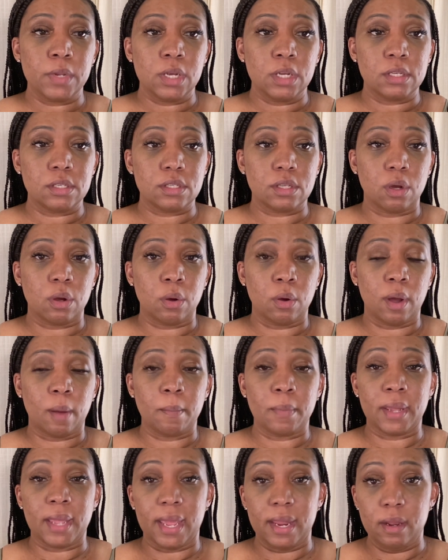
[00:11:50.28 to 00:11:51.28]
So
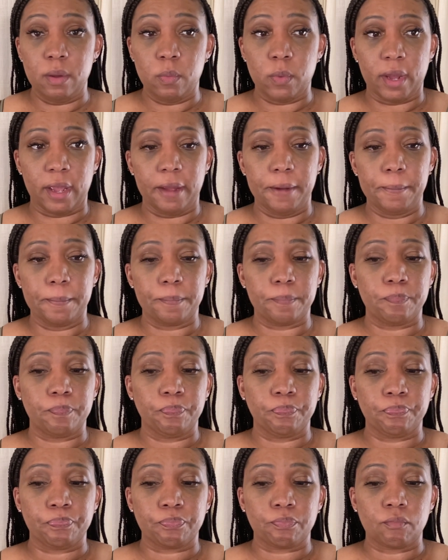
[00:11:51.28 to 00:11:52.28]
I'm gaining weight.
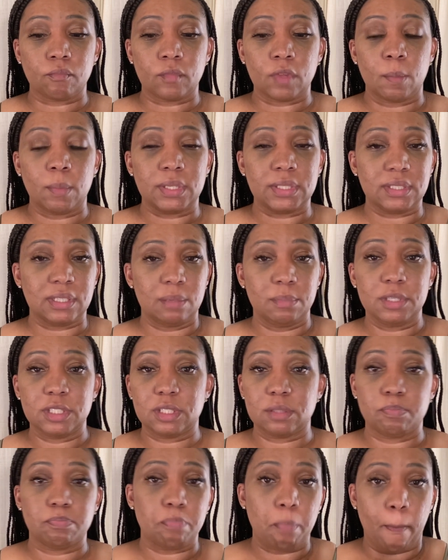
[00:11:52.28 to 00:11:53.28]
My
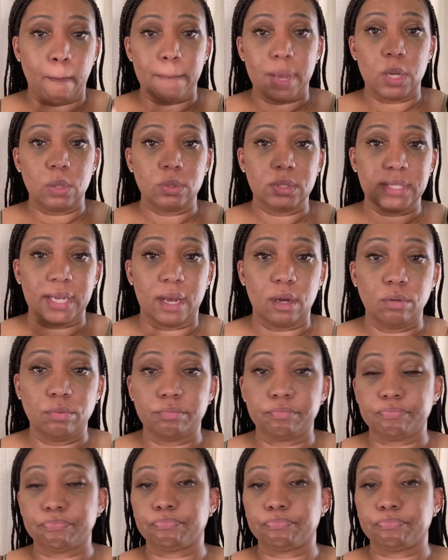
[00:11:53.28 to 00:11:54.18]
stomach's poked out.